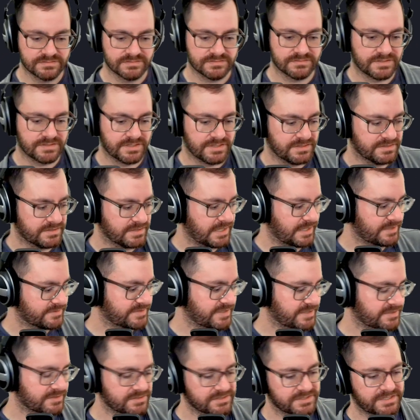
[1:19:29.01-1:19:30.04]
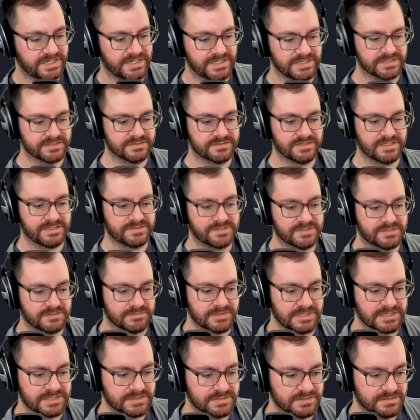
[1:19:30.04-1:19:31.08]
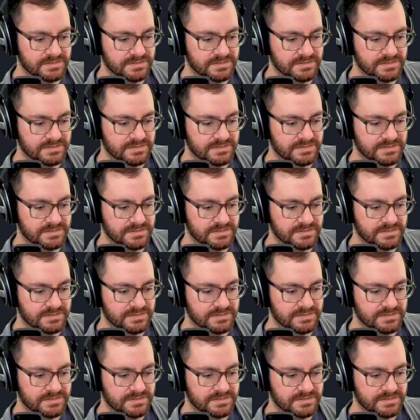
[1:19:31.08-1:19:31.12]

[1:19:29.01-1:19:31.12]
okay. I'll take a look at it. I'll think about it.